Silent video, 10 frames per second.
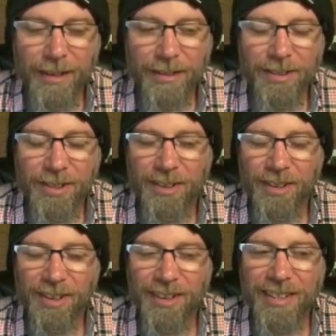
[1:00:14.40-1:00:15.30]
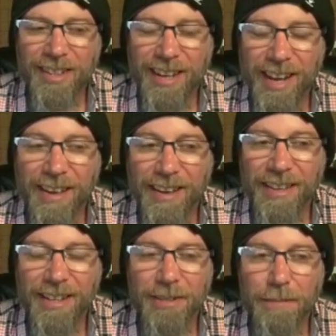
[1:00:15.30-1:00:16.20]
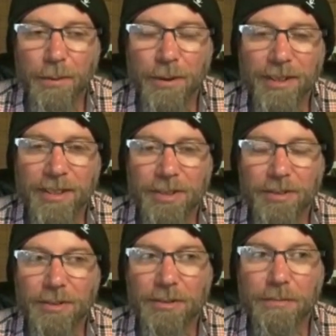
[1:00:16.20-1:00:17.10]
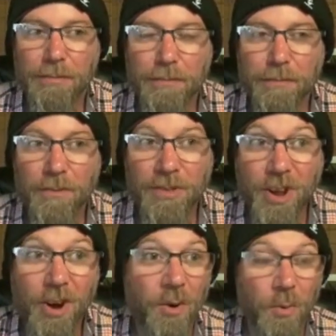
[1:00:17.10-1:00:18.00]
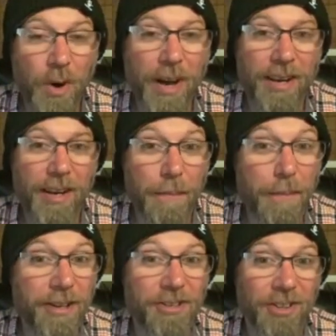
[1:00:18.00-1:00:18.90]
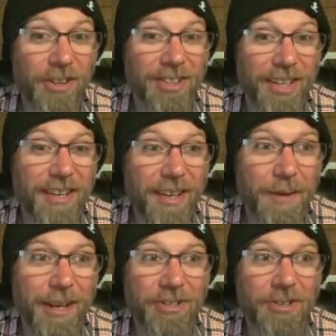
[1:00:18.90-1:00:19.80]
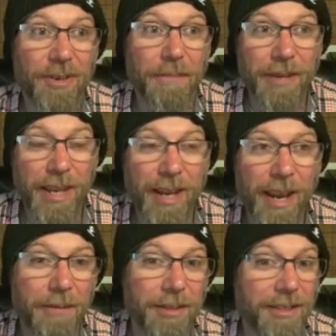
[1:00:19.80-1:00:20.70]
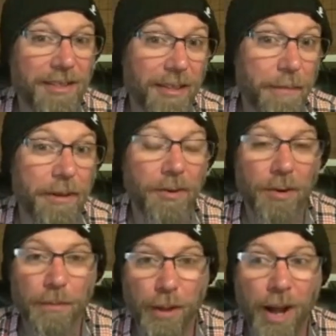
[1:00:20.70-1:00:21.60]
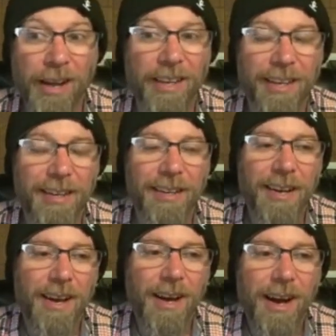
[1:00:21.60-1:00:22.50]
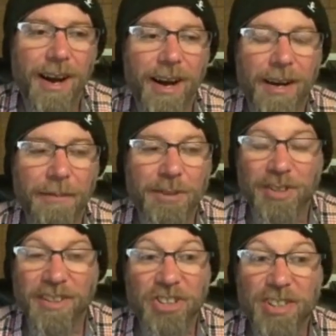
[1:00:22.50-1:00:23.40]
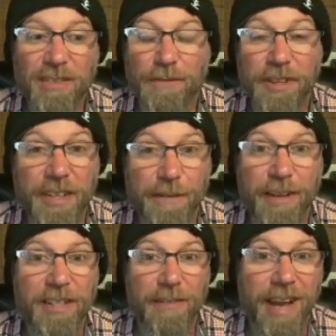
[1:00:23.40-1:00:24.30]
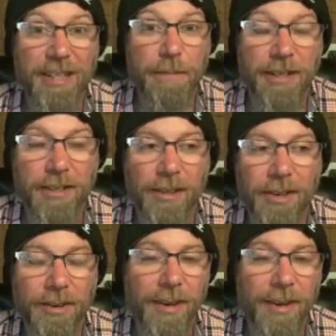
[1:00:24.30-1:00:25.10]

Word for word: so, you know, it's like, I, I think it's important to know what a punch looks like coming at you and being able to slip it or block it. Um, so just for the defensive aspects alone,